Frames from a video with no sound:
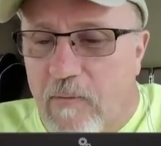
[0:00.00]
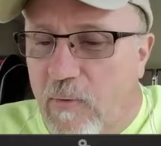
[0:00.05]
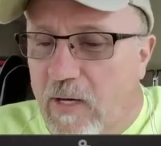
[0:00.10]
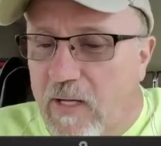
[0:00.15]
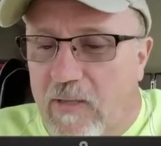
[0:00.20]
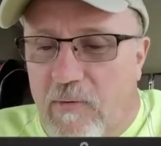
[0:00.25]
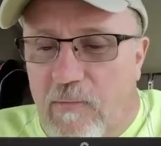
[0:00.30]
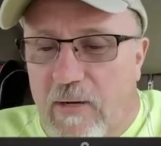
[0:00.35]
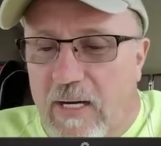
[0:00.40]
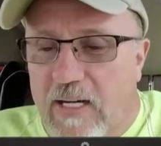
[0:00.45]

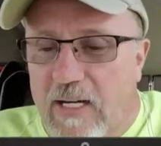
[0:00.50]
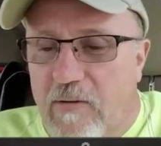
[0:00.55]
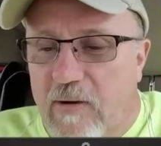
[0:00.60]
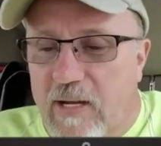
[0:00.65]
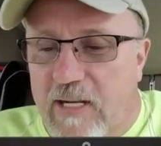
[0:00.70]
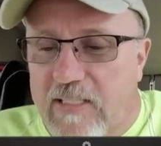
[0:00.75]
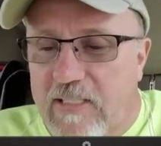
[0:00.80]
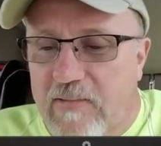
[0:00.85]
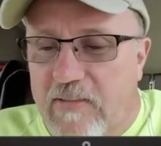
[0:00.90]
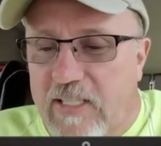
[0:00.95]
Where the
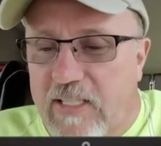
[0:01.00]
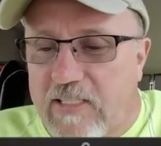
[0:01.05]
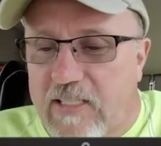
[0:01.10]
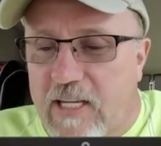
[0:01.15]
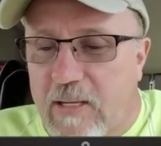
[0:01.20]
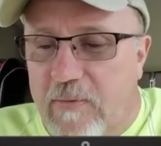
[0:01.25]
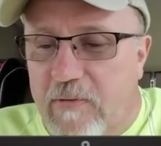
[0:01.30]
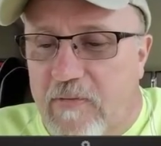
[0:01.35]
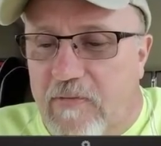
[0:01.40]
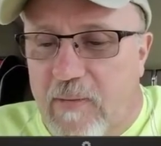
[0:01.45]
radioactivity
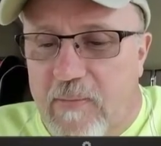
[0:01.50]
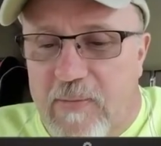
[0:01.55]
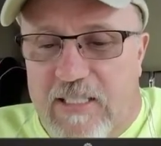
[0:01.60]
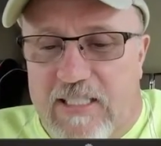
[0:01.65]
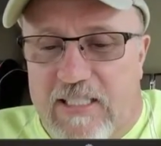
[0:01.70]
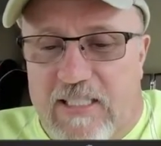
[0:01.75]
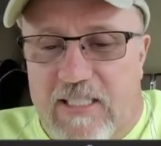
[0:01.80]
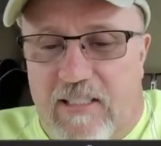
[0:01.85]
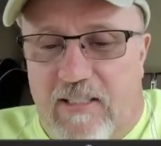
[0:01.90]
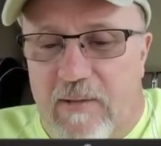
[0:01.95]
is coming from
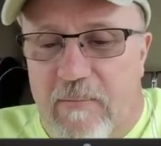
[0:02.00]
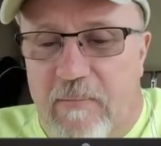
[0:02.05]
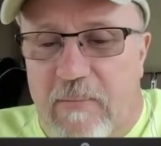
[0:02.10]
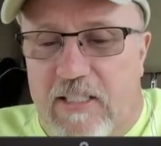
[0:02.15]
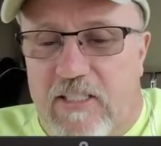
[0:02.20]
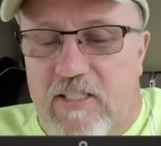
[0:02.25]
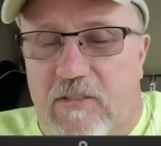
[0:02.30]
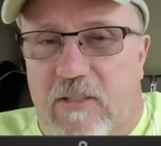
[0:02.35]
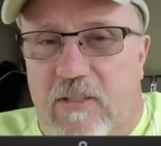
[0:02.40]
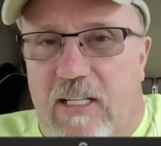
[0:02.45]
is still a
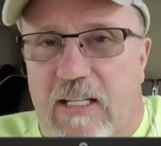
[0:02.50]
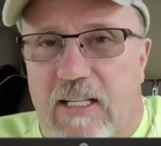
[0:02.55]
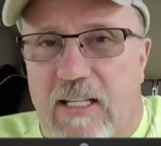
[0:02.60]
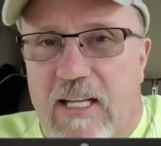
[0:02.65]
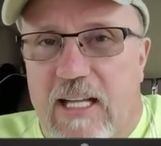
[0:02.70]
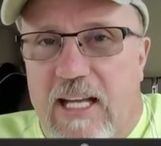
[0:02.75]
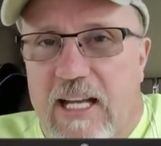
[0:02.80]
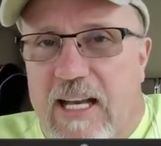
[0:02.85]
mystery.